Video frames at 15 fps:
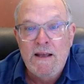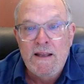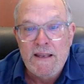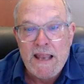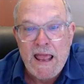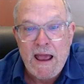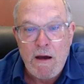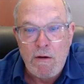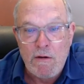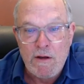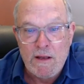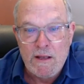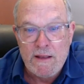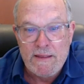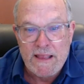Now,
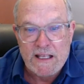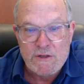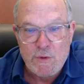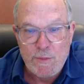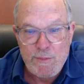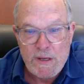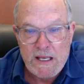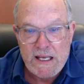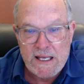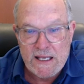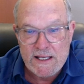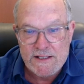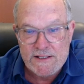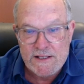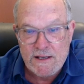that's what P
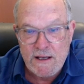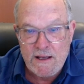is.